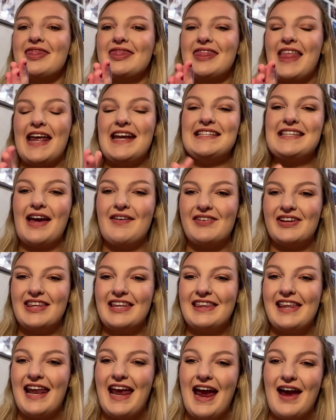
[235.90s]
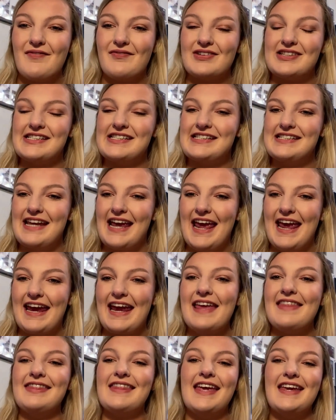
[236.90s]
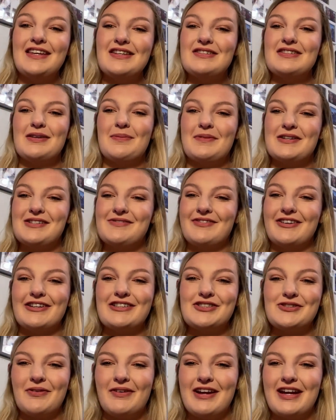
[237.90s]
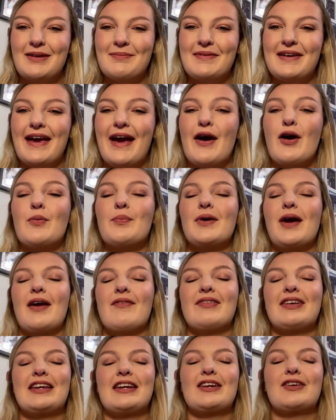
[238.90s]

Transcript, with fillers: that is everything that I have for today. Thank you so much for joining me. I hope you're having an